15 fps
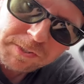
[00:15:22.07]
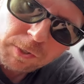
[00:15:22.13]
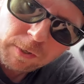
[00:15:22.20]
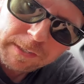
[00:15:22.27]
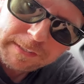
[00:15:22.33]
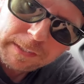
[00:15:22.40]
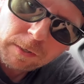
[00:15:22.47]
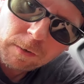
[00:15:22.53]

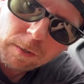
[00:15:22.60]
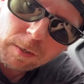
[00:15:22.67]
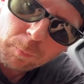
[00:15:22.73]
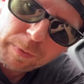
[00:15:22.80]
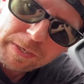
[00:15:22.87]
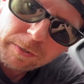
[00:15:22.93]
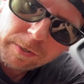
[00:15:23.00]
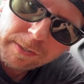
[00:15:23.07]
starting the car,
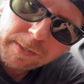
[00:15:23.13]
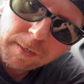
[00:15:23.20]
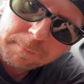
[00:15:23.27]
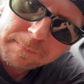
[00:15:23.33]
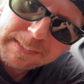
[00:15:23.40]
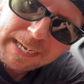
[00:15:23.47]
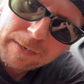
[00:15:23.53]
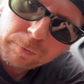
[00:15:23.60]
we are going to
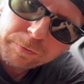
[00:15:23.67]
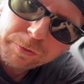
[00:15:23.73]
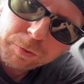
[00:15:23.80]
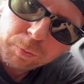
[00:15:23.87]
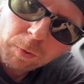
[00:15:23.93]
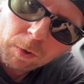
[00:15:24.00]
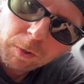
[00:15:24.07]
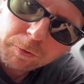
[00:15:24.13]
come down
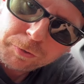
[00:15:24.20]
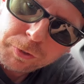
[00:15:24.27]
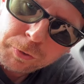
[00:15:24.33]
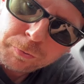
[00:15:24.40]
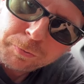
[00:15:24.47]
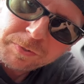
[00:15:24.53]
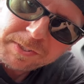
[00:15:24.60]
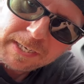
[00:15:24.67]
to our
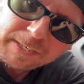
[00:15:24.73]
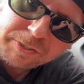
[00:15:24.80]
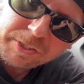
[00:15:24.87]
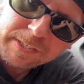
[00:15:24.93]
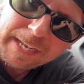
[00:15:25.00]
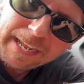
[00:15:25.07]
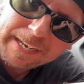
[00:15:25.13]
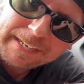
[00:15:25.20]
Tune
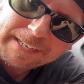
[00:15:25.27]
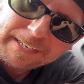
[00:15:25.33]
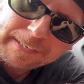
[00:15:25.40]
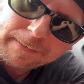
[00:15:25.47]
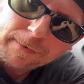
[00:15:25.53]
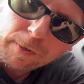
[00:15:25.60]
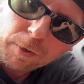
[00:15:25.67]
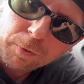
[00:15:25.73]
section and
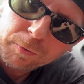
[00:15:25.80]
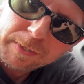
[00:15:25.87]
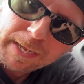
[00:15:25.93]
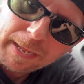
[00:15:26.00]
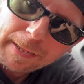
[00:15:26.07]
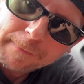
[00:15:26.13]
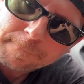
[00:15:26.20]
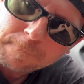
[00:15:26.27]
hit OK.